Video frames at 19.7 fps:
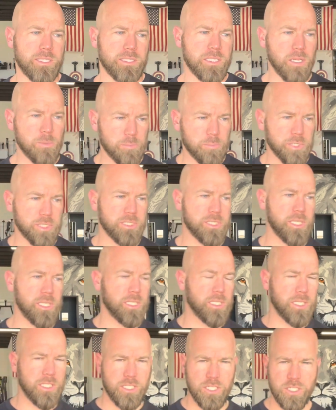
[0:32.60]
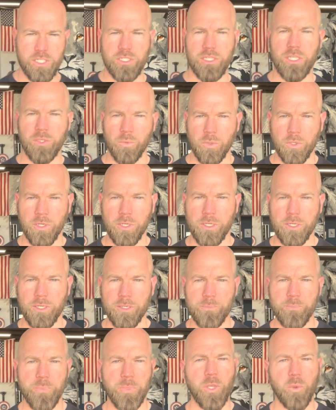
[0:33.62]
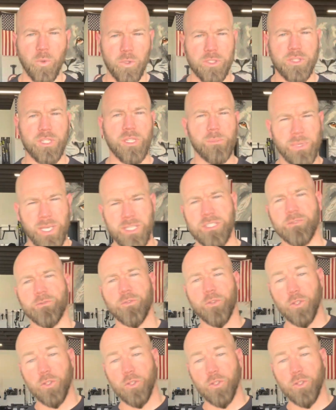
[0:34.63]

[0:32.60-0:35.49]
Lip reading: templated conditioning work the best for